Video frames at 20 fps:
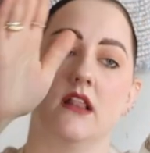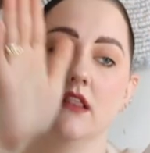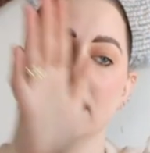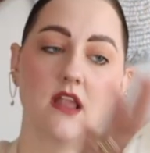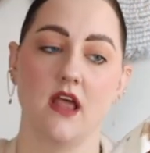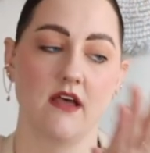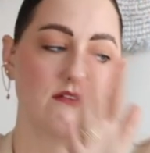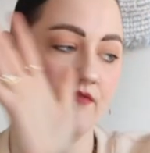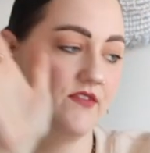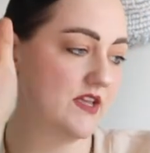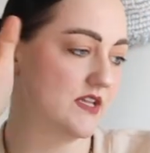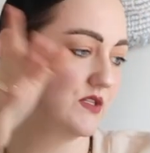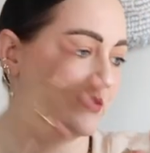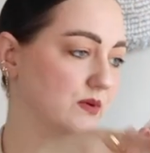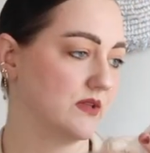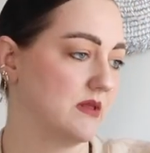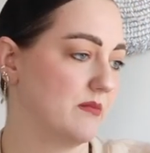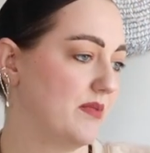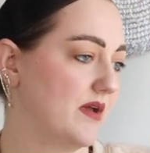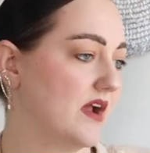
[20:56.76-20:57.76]
Love this
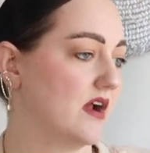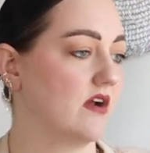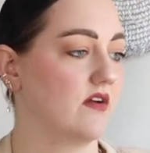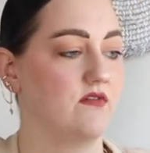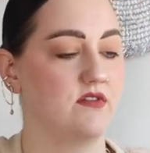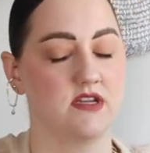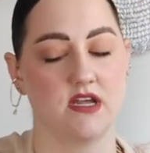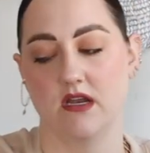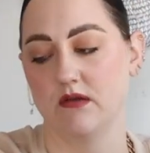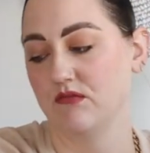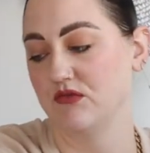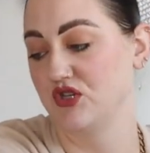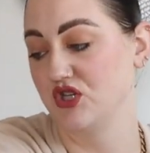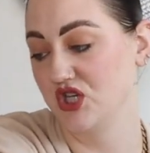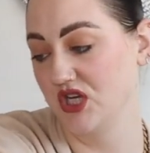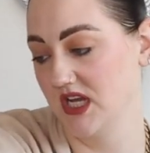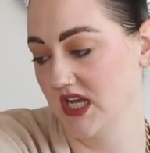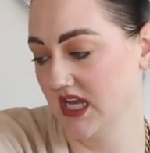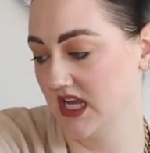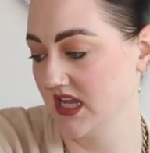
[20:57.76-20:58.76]
with a pair of denim
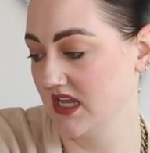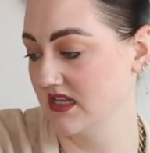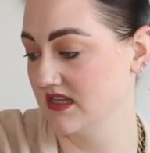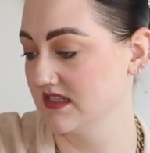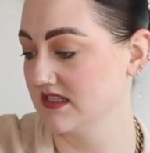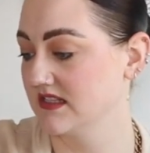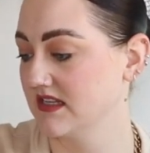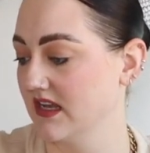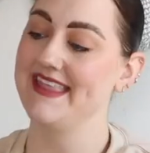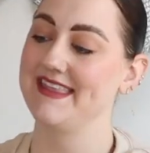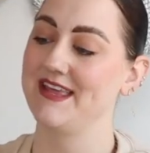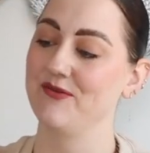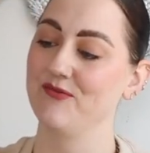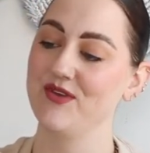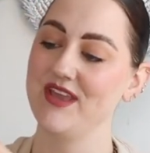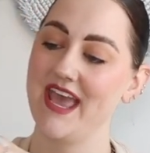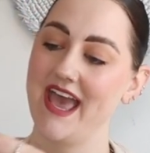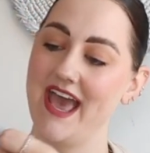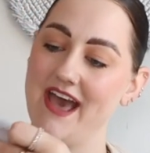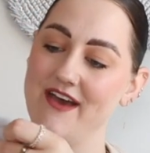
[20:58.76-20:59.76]
jeans. And then
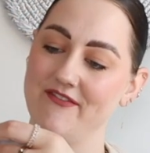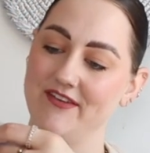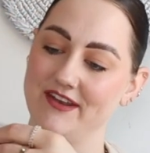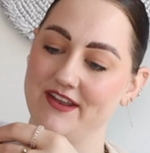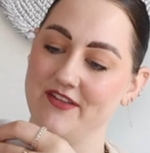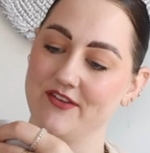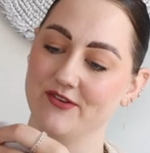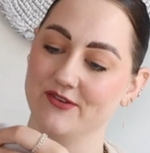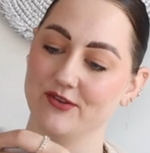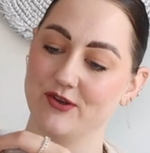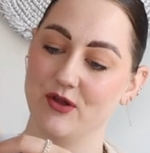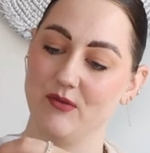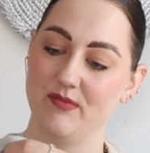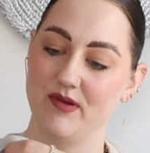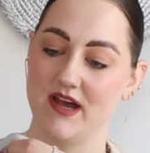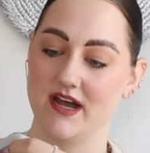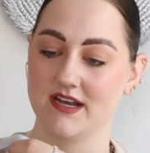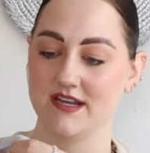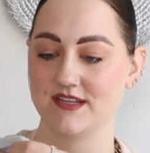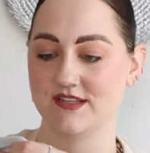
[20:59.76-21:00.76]
we have another little
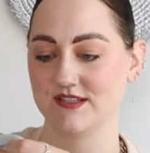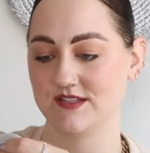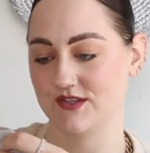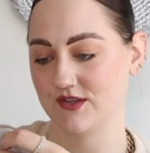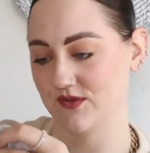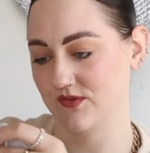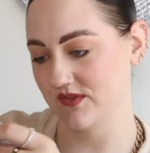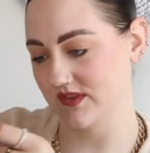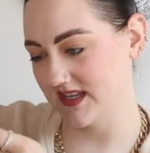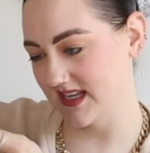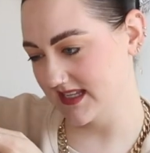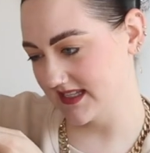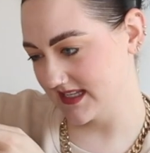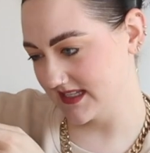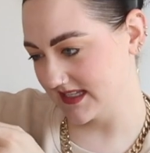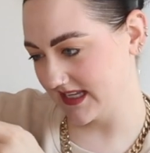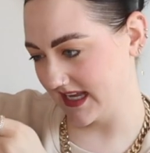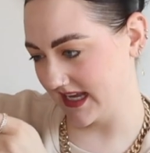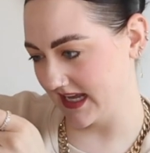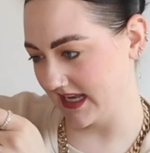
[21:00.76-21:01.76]
bodysuit. This
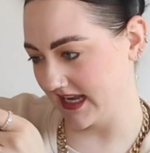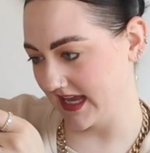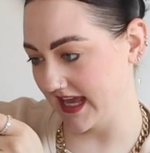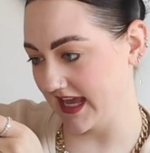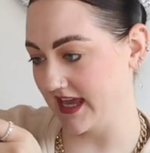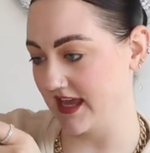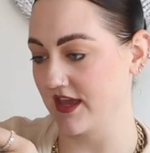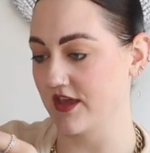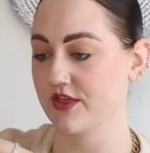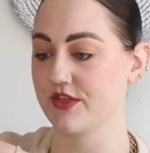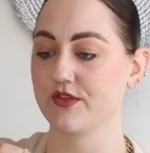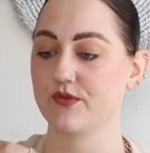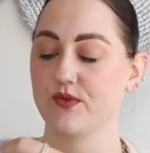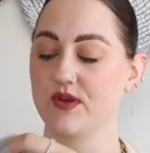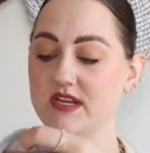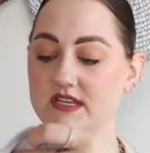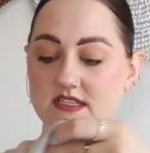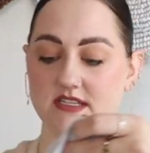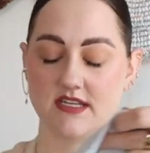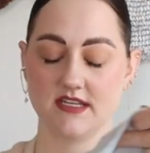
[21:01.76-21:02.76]
is in a
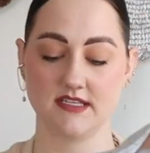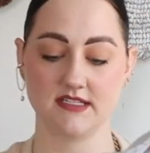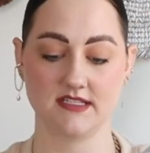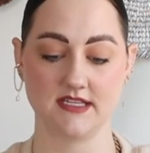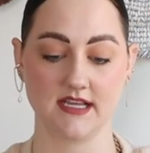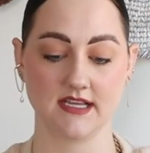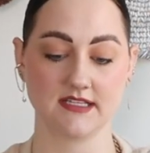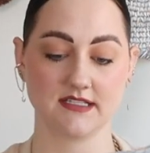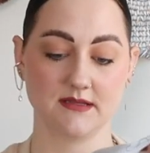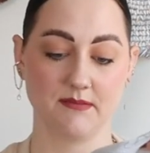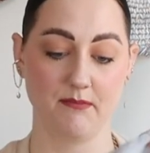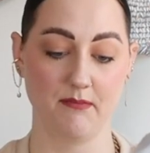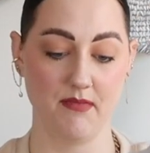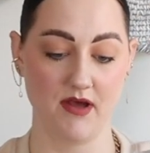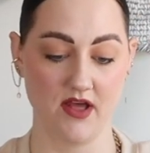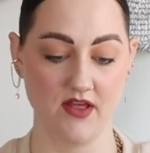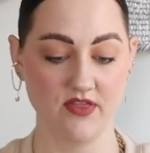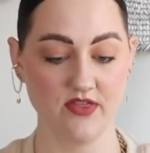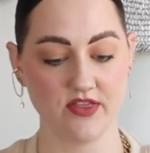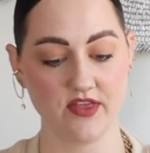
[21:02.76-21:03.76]
three to six
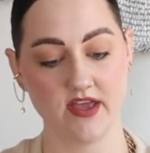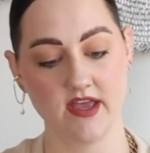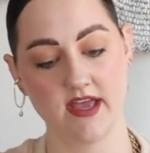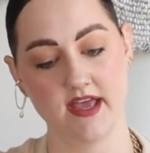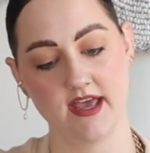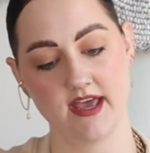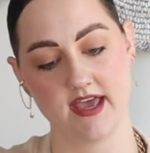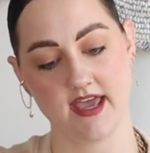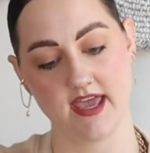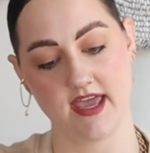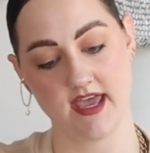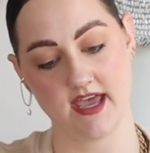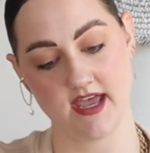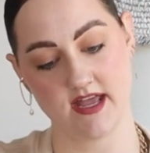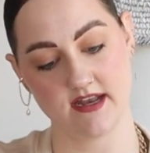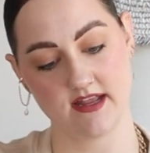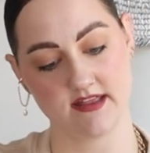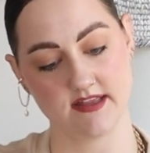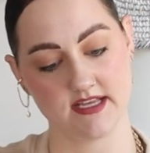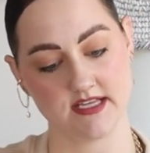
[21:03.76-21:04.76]
month
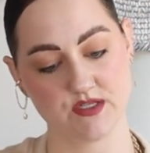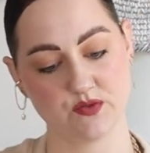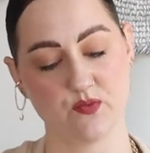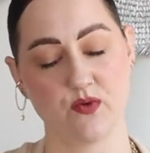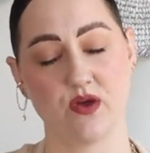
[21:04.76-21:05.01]
and this